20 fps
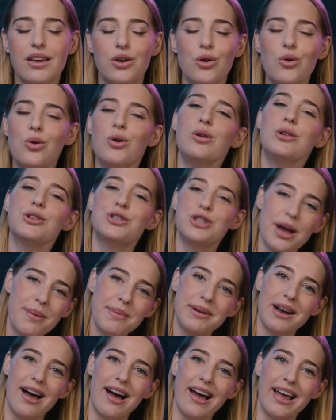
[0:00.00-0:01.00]
Google
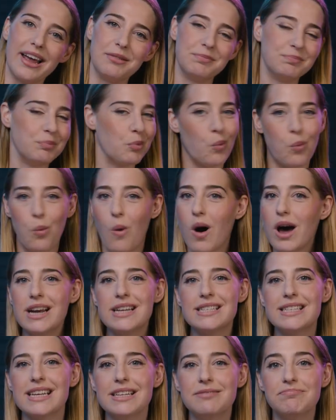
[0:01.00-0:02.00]
Gemini. What
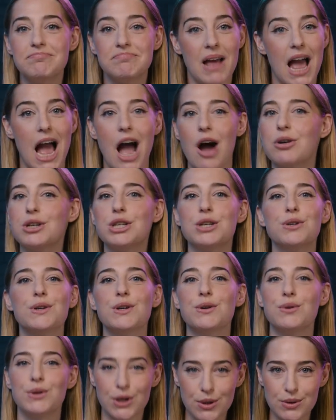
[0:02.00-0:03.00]
is it? How do
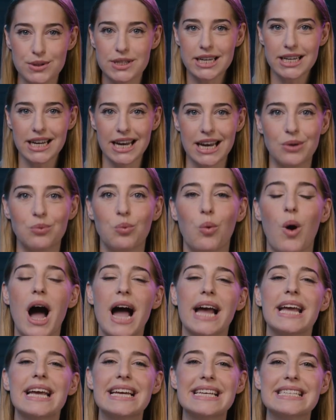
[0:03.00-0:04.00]
you use it? And
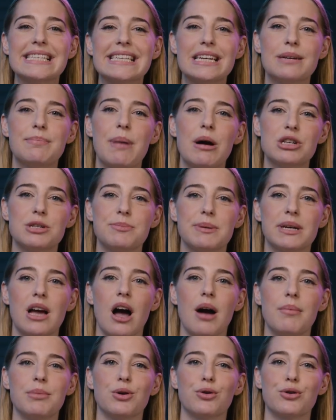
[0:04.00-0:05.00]
why is it about to
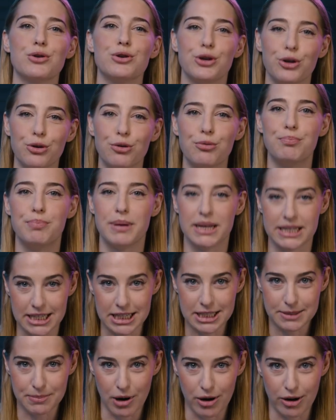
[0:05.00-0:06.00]
become your new
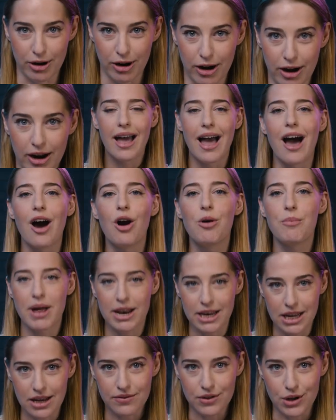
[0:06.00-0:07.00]
business partner? How
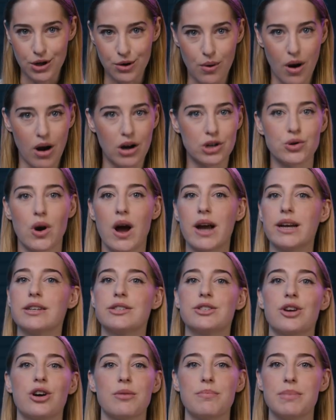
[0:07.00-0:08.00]
many of you are trying to
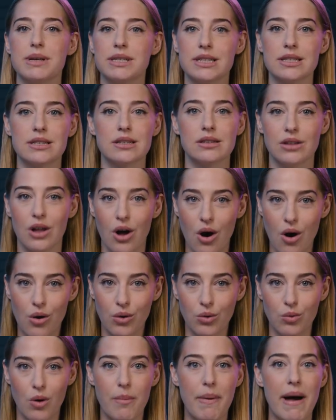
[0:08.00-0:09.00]
start a business
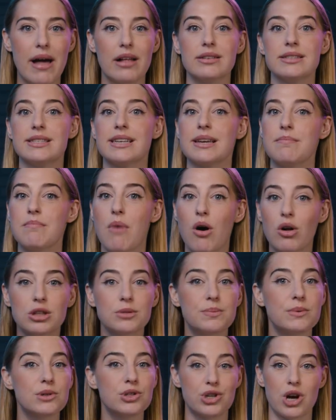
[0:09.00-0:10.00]
alone while balancing
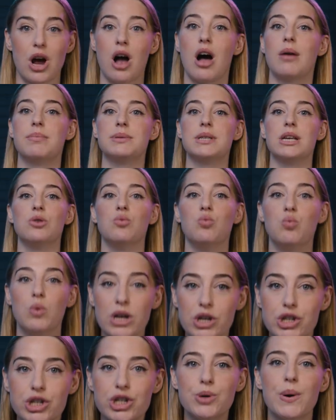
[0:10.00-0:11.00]
multiple jobs and
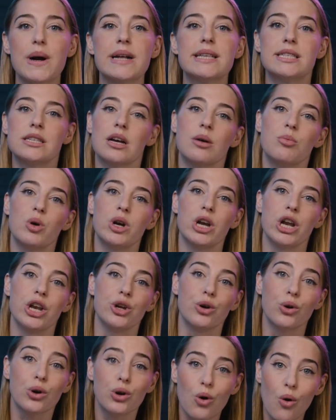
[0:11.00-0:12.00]
wish you had someone in
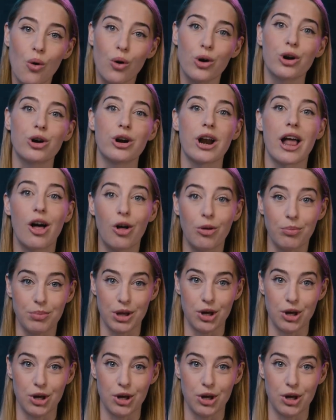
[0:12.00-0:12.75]
your corner to help